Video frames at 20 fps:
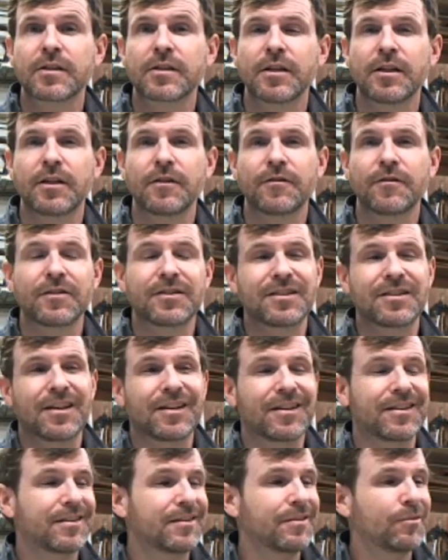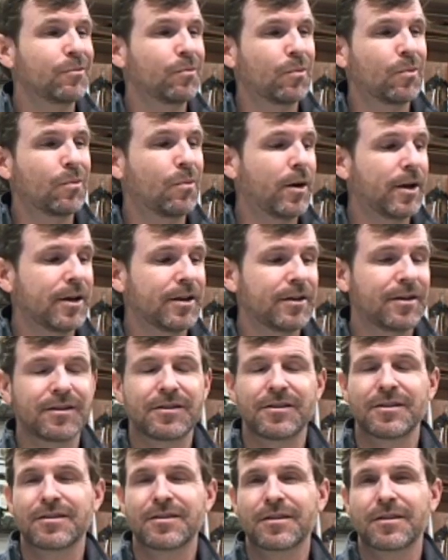And if it's like, well, why didn't they
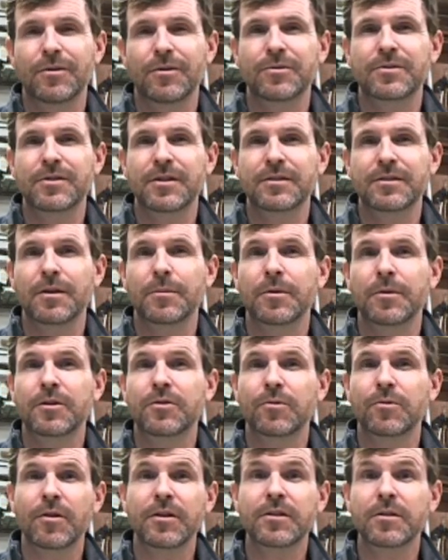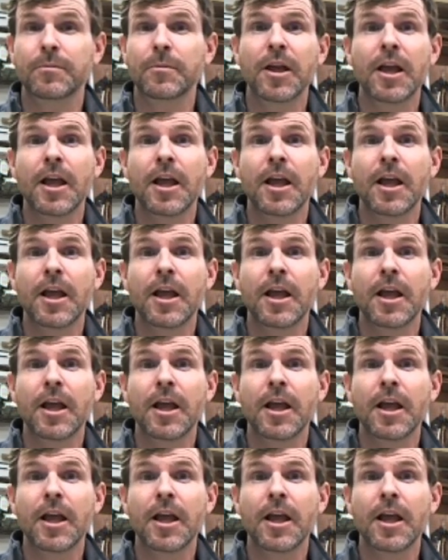just go send somebody to arrest him?